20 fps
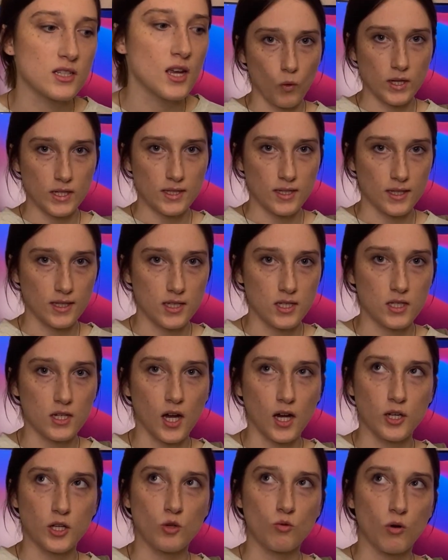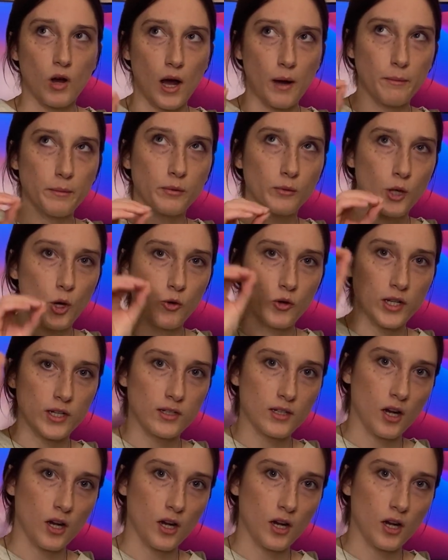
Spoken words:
Once that's done, you upload it